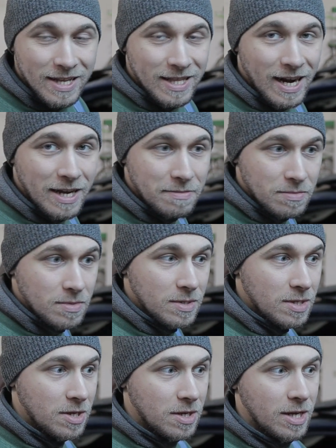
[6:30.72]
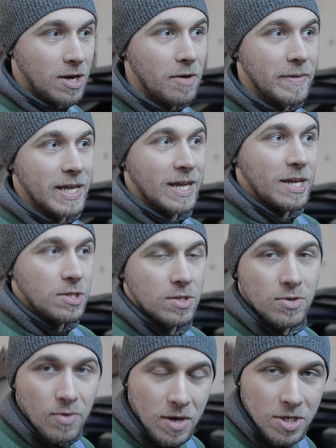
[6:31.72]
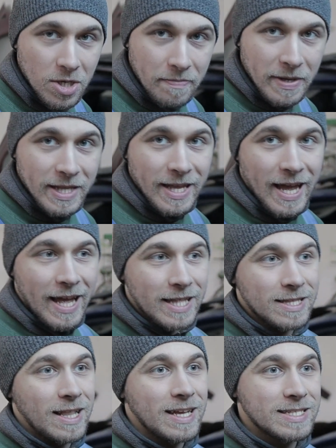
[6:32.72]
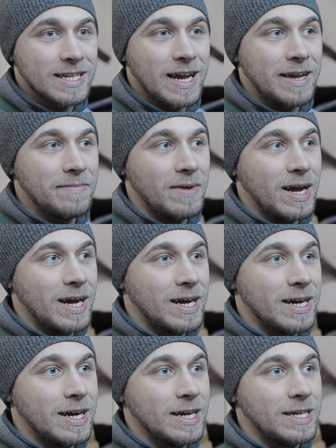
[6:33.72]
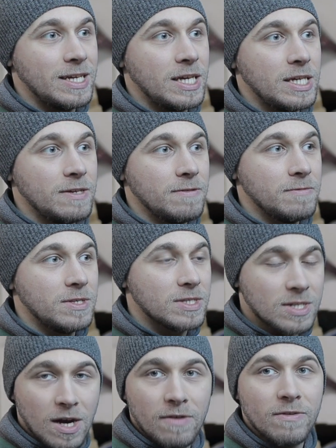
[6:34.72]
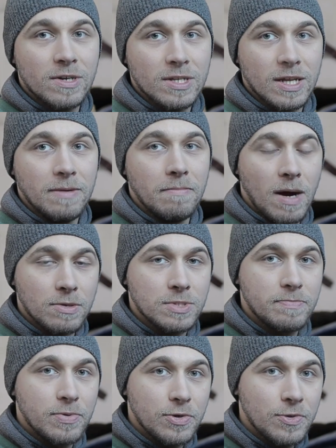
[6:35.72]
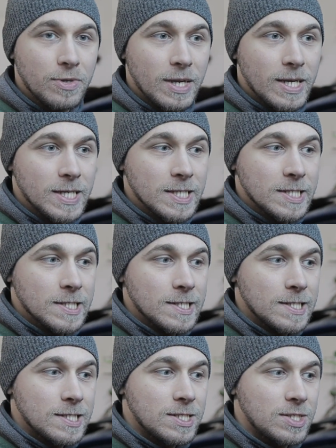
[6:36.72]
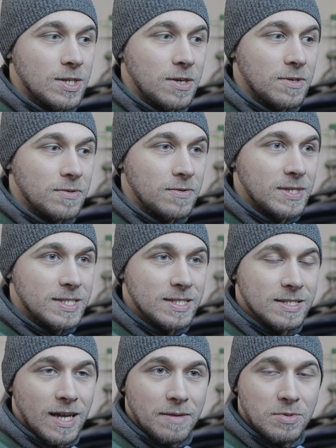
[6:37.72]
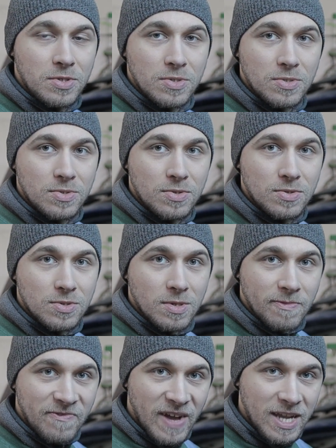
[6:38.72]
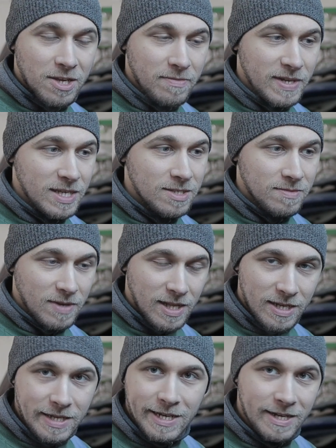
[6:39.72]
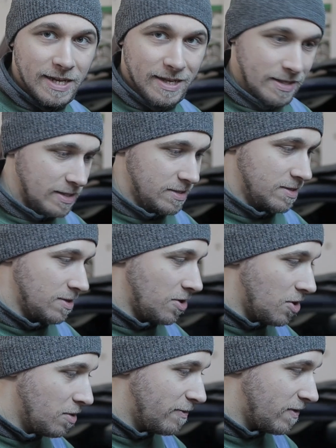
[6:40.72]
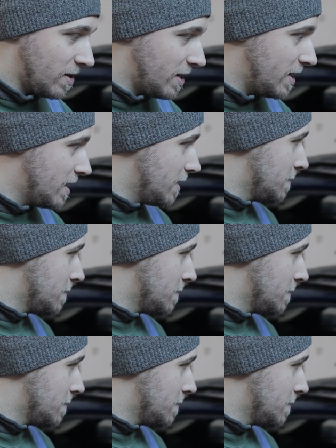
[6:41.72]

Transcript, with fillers: that I'm coming into the workshop in, and last time I discovered a mouse poo. So it's time to do some vacuuming, some cleaning, and hopefully